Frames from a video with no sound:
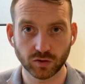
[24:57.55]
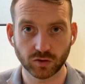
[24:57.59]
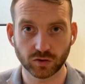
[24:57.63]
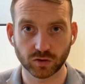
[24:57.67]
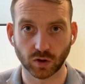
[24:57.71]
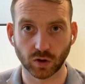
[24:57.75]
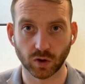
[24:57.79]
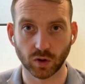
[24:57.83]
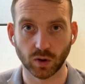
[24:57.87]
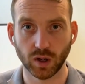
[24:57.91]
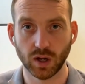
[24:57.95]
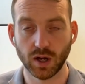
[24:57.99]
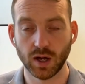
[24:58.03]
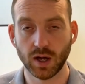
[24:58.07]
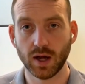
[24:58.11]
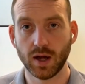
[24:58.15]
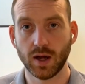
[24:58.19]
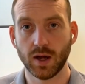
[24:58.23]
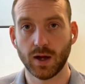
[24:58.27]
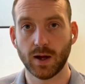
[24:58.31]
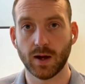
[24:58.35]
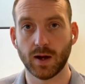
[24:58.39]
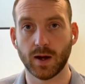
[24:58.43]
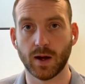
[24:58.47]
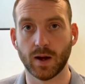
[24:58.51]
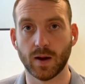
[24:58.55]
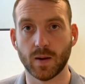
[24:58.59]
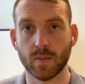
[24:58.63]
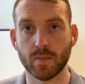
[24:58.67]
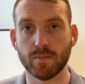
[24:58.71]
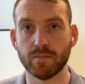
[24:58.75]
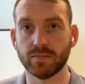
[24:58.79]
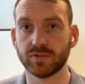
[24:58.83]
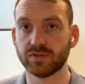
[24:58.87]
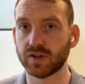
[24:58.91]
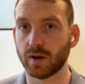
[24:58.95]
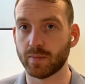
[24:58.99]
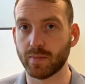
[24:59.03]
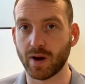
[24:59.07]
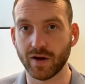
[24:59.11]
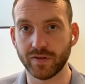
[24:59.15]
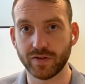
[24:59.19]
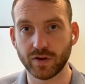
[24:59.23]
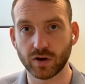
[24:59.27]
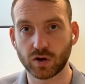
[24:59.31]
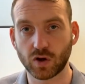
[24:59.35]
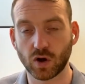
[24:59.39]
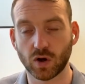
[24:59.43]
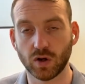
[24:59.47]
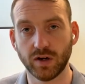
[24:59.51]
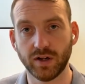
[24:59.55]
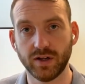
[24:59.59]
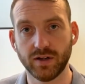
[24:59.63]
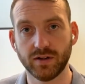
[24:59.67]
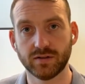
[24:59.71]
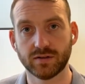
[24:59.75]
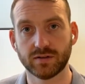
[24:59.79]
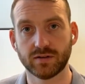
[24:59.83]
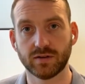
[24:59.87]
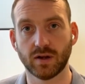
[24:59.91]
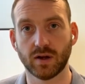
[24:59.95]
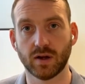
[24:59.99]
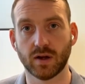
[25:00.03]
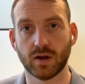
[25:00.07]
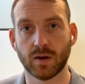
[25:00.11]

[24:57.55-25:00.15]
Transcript: So some other colleagues